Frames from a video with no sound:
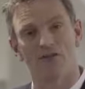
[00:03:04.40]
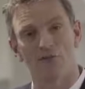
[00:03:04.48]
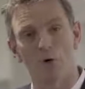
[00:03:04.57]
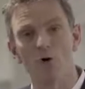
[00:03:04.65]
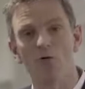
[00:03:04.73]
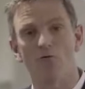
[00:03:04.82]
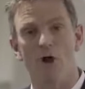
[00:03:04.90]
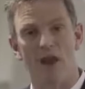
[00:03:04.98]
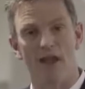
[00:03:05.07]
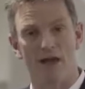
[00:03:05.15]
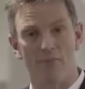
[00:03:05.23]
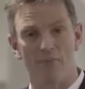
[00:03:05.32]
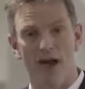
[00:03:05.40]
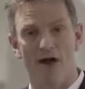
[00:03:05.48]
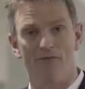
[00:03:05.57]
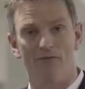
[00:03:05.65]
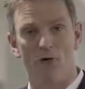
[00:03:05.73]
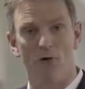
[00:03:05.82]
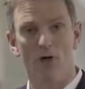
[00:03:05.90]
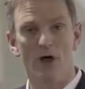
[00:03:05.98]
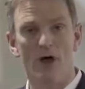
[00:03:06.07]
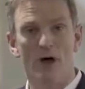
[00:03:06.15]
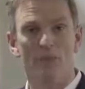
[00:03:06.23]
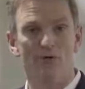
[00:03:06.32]
smooth running and powerful
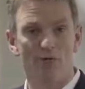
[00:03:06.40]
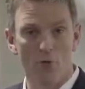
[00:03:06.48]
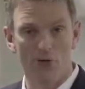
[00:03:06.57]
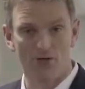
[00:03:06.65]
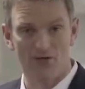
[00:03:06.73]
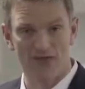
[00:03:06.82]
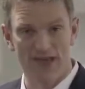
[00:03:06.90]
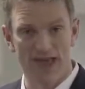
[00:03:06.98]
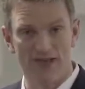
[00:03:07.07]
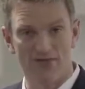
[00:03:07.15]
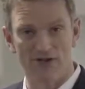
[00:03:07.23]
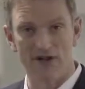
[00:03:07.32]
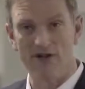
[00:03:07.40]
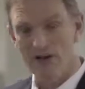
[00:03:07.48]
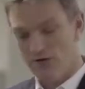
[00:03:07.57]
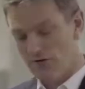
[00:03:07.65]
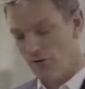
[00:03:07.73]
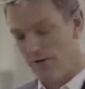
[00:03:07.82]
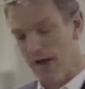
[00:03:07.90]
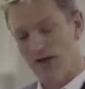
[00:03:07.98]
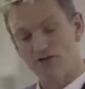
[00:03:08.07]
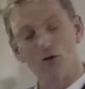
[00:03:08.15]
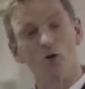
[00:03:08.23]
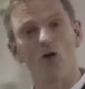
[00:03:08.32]
performance of the engine. So we make
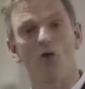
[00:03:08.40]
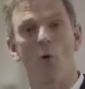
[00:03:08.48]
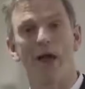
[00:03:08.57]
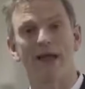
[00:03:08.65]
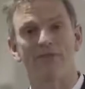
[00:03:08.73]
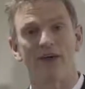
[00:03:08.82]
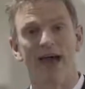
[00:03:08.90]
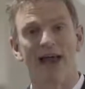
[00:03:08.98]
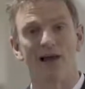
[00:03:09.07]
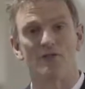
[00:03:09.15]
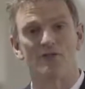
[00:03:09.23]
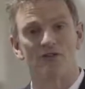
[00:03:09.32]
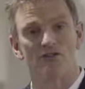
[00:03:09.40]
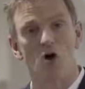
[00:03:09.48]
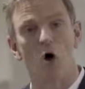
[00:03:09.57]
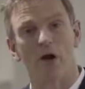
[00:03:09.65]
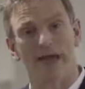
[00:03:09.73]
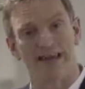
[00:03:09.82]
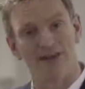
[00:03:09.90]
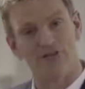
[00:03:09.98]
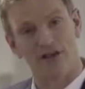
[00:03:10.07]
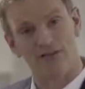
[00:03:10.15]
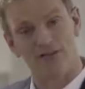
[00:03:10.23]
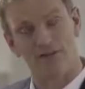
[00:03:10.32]
sure that the wake of the Halo does not get
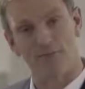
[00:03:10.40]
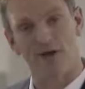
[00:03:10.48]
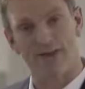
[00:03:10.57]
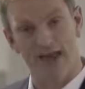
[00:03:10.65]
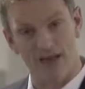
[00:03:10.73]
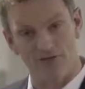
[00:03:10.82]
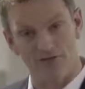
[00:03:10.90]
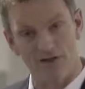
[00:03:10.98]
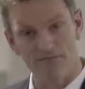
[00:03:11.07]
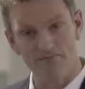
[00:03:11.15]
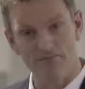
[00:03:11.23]
ingested by the engine.